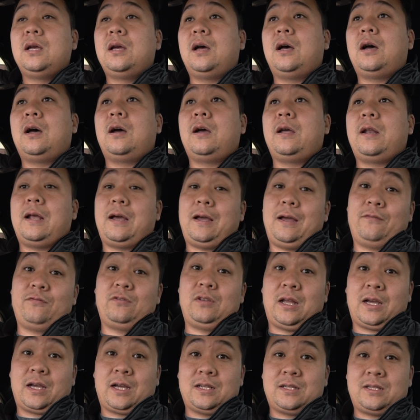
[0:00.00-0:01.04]
And I have,
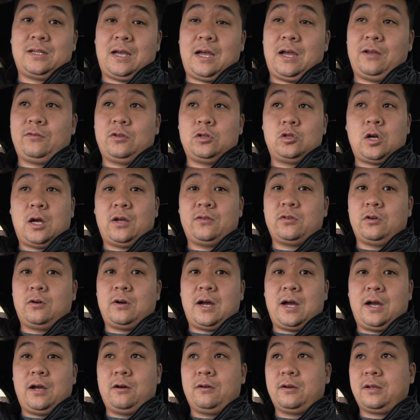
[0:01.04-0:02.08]
like I said, I had to drive to
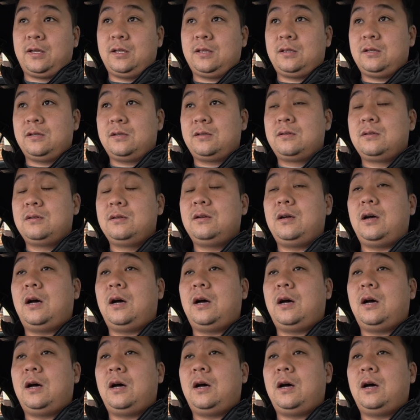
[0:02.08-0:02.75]
Ohio to get this.